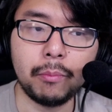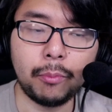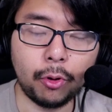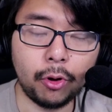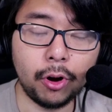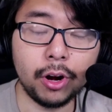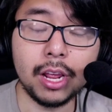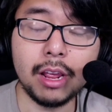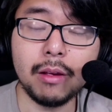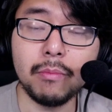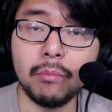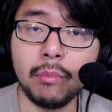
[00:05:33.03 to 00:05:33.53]

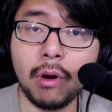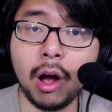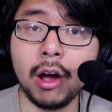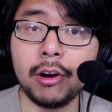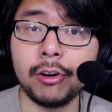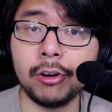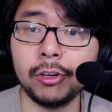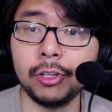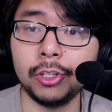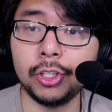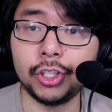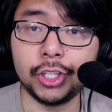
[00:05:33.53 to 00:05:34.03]
Pretty
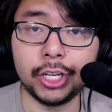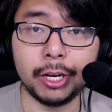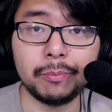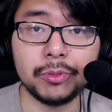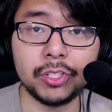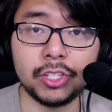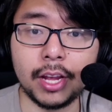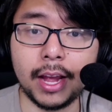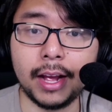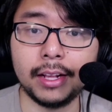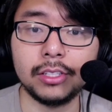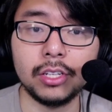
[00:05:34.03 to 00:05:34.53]
modern
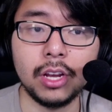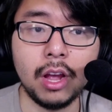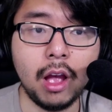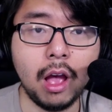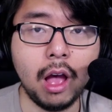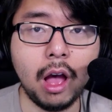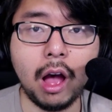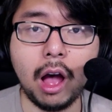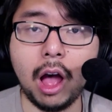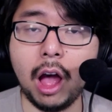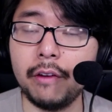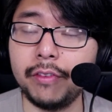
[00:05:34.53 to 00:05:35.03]
chipsets.
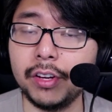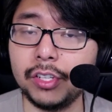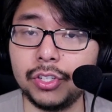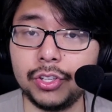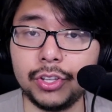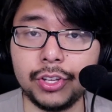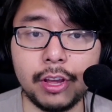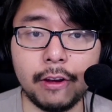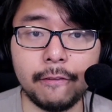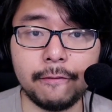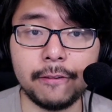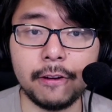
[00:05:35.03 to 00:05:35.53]

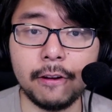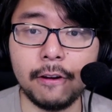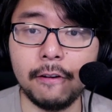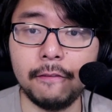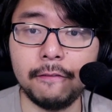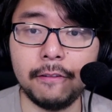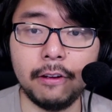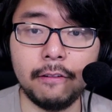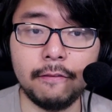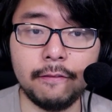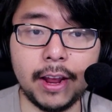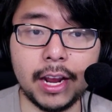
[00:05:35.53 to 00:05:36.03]
Obviously, if you
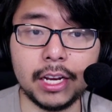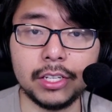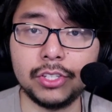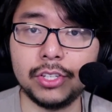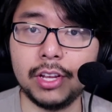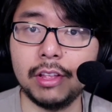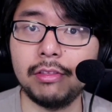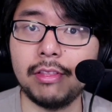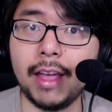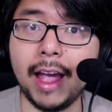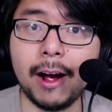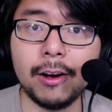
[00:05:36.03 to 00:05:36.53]
have
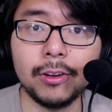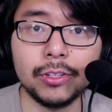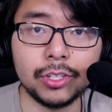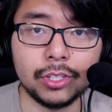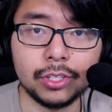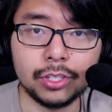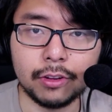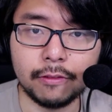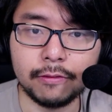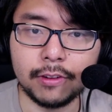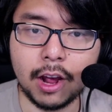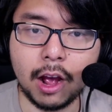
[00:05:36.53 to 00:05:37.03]
invested
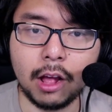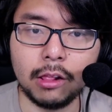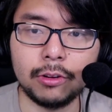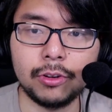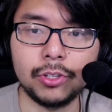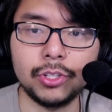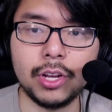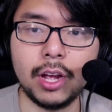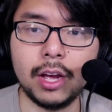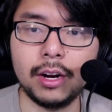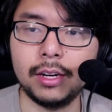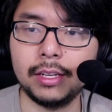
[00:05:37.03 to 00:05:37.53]
thousands of
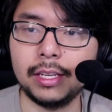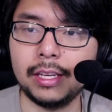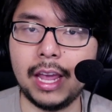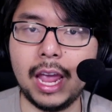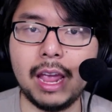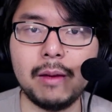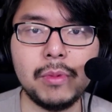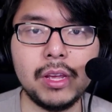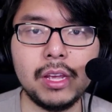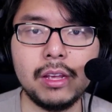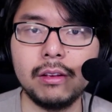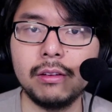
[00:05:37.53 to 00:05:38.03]
dollars on a
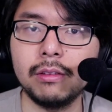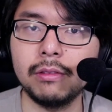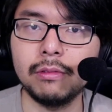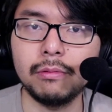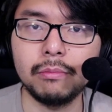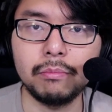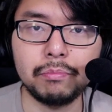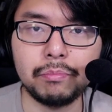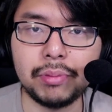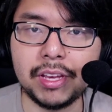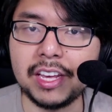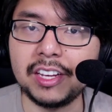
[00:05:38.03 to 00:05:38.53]
gaming
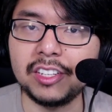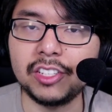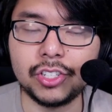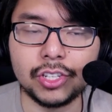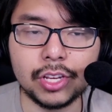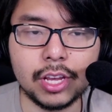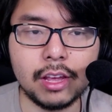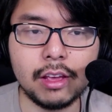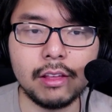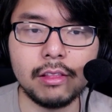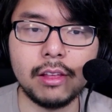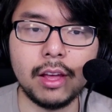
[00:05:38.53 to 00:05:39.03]

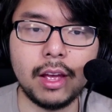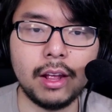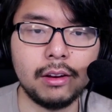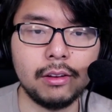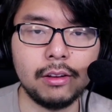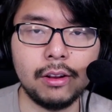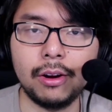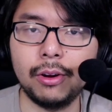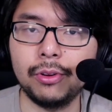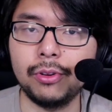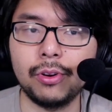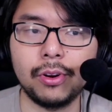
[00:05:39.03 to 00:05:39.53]
PC, then
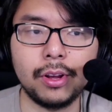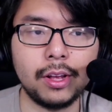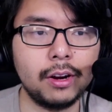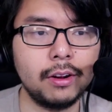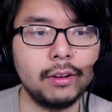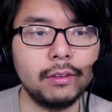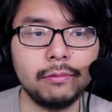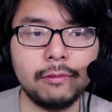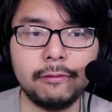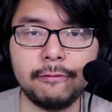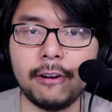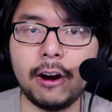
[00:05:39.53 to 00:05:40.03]
you know you're
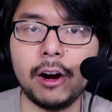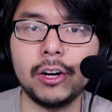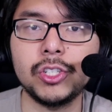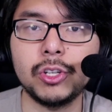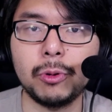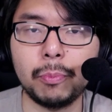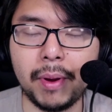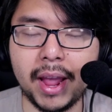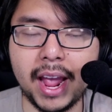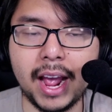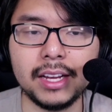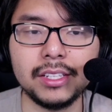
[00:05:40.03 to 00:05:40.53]
gonna far
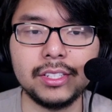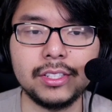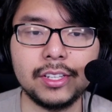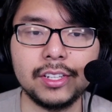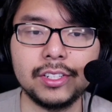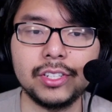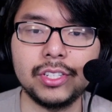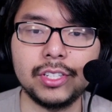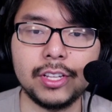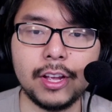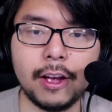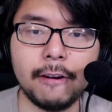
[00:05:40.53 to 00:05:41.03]
surpass
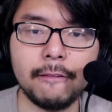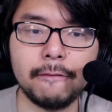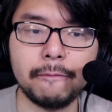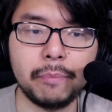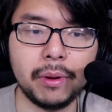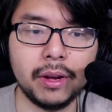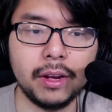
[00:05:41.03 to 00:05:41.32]
this stuff.